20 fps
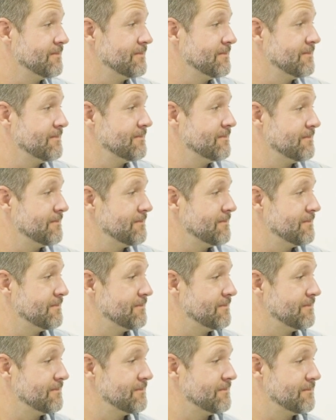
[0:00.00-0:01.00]

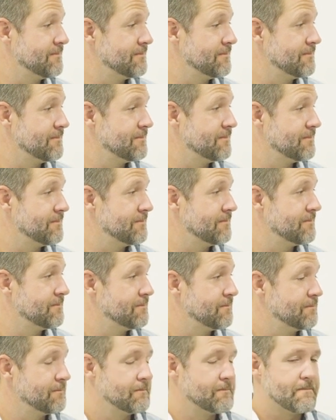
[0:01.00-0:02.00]

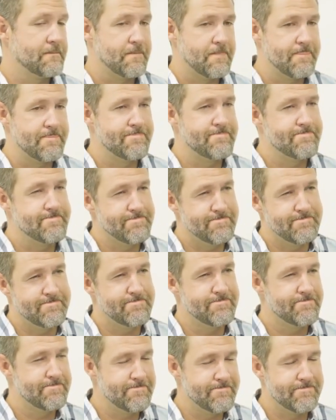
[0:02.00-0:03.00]

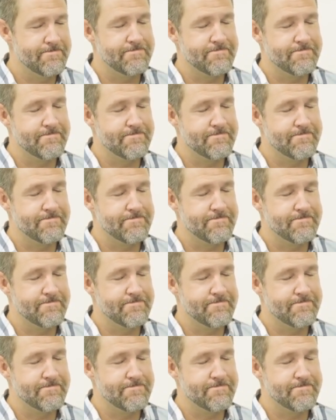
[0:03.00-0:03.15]
[no speech]